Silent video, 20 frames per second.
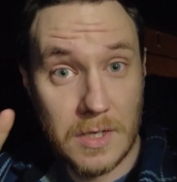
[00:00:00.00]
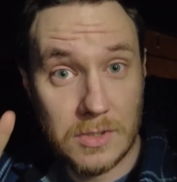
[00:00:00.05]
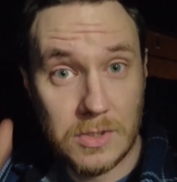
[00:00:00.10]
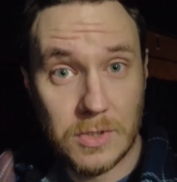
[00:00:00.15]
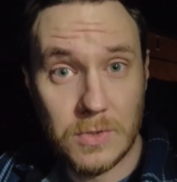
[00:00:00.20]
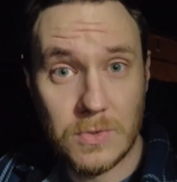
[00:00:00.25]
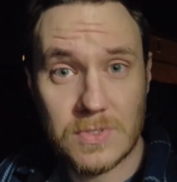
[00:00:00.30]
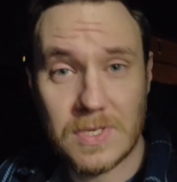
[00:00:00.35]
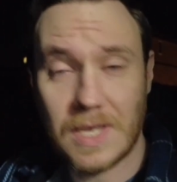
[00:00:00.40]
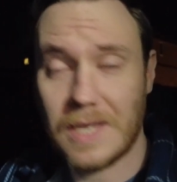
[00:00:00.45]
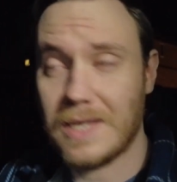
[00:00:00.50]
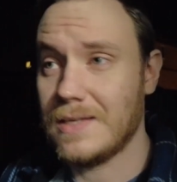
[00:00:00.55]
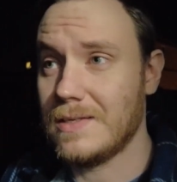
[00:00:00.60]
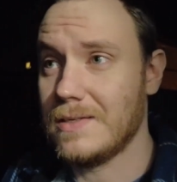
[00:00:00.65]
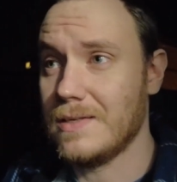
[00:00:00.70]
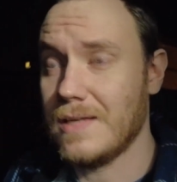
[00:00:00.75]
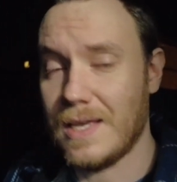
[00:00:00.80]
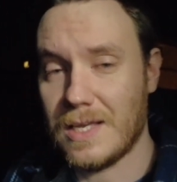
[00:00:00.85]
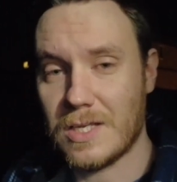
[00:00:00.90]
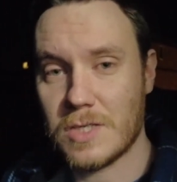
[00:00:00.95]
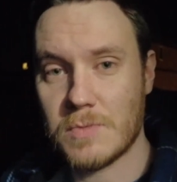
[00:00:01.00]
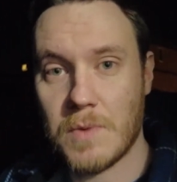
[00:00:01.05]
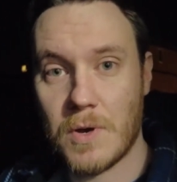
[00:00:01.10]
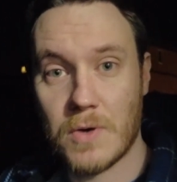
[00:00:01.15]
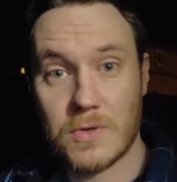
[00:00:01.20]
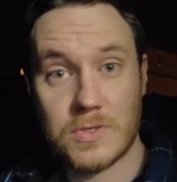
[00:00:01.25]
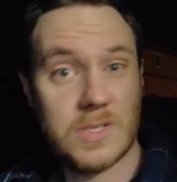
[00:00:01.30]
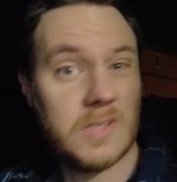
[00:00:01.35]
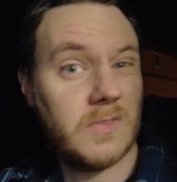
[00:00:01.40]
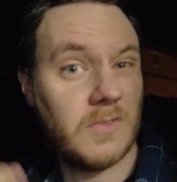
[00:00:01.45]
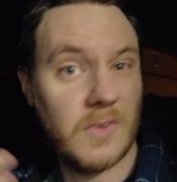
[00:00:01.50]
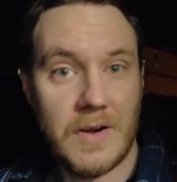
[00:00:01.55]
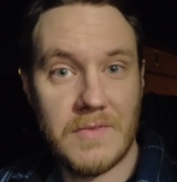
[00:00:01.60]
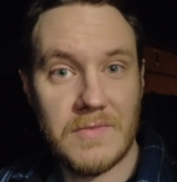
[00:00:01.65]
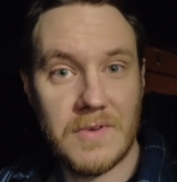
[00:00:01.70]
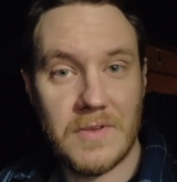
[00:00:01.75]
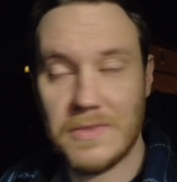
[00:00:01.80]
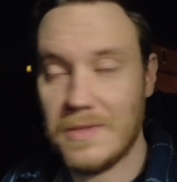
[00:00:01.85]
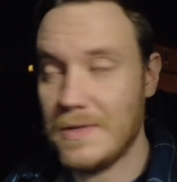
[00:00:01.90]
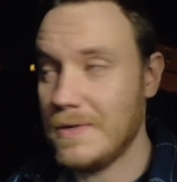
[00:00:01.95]
2-second exposures for
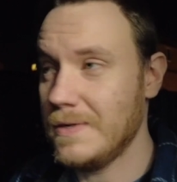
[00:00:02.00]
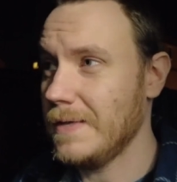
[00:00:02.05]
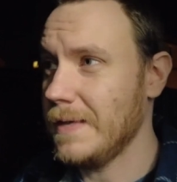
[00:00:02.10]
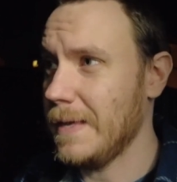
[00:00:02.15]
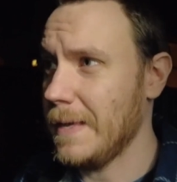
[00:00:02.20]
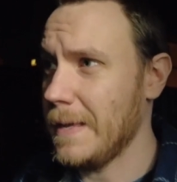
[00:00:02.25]
everything.